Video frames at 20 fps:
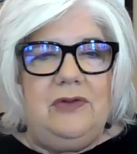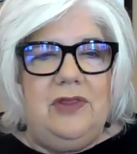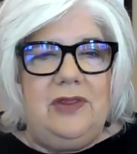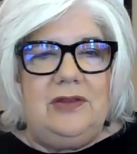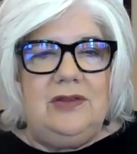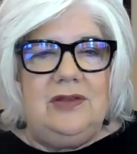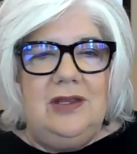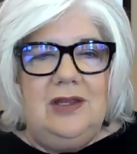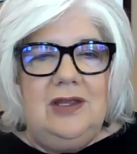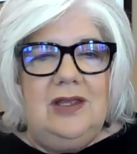
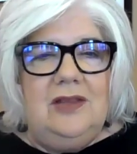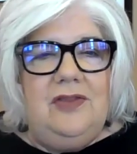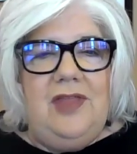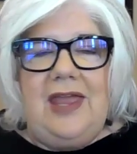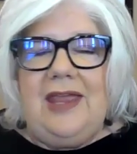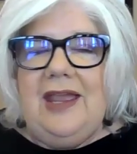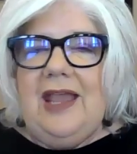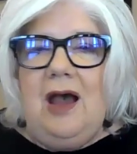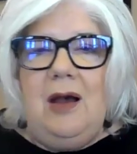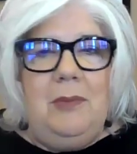whether
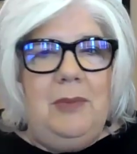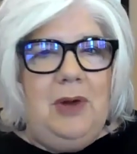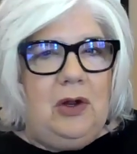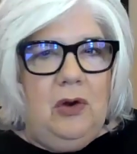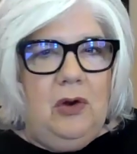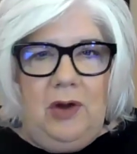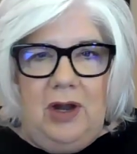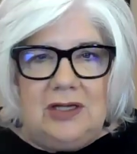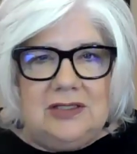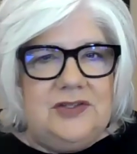they come
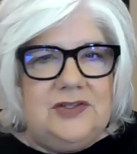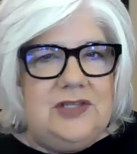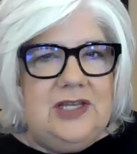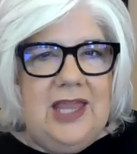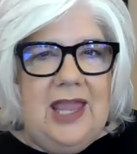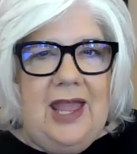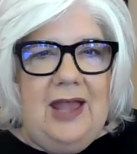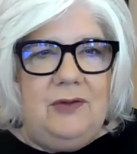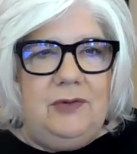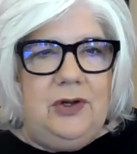across
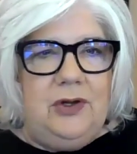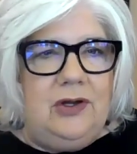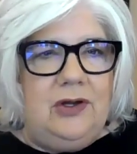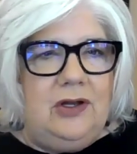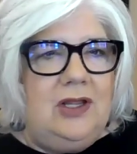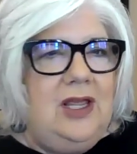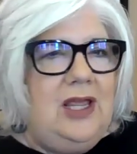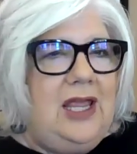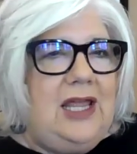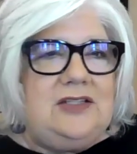the
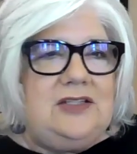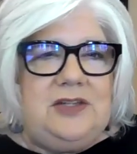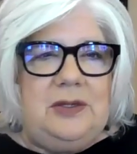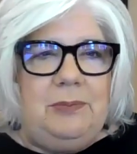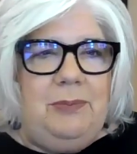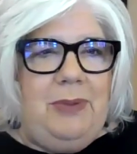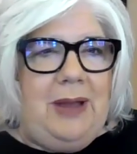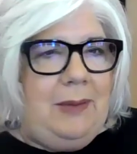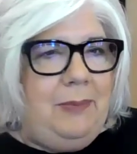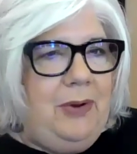counter, it's
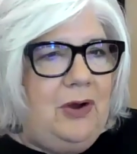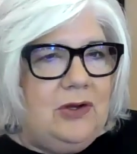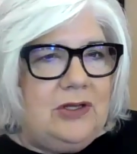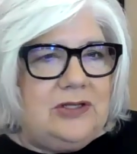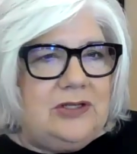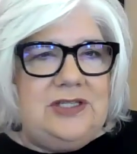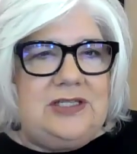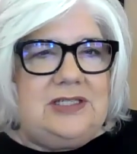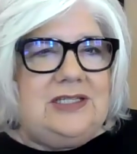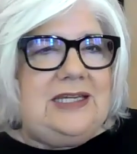a
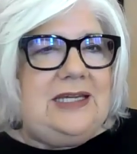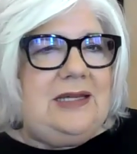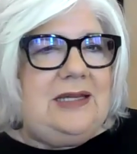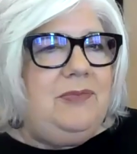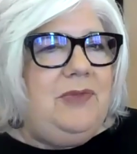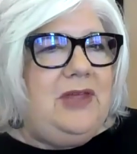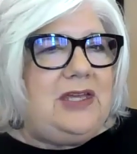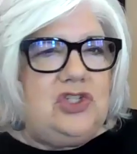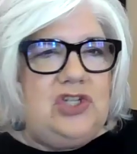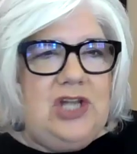bipartisan
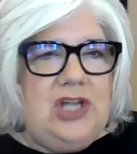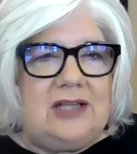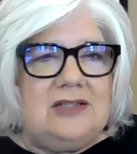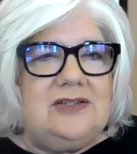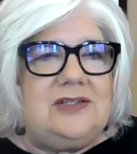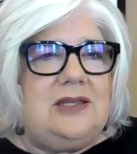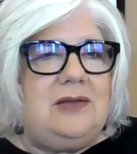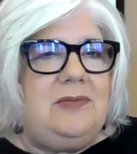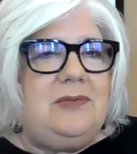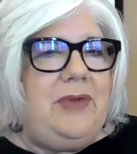team that
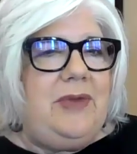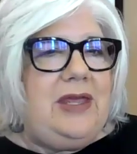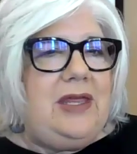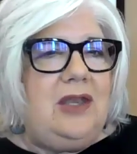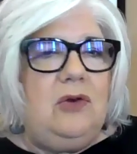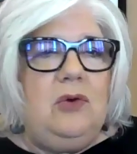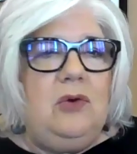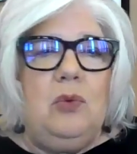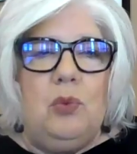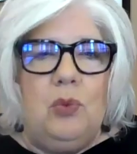checks them
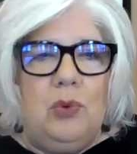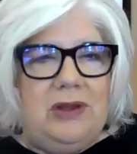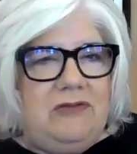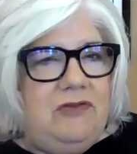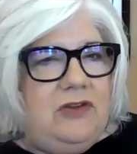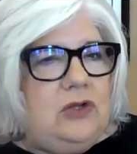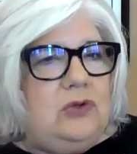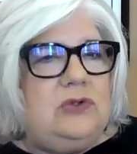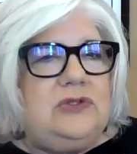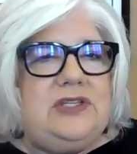in,
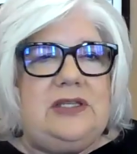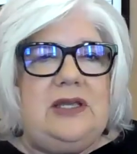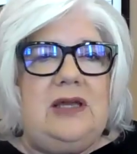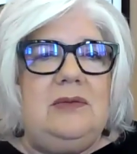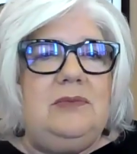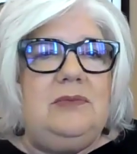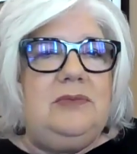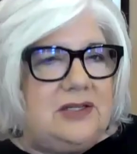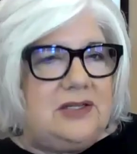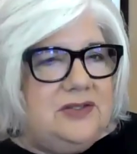reviews
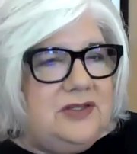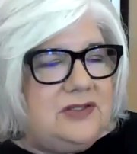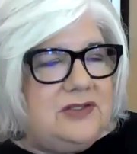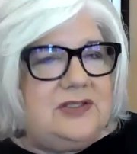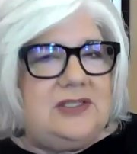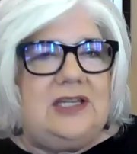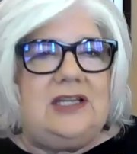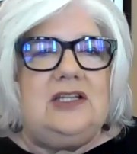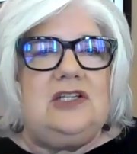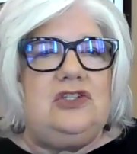them, does the
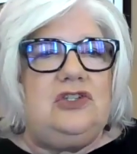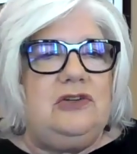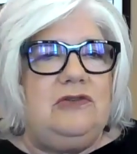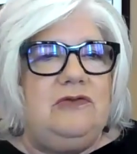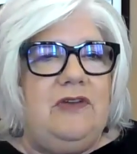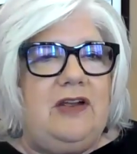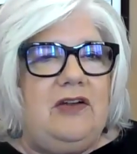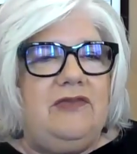signature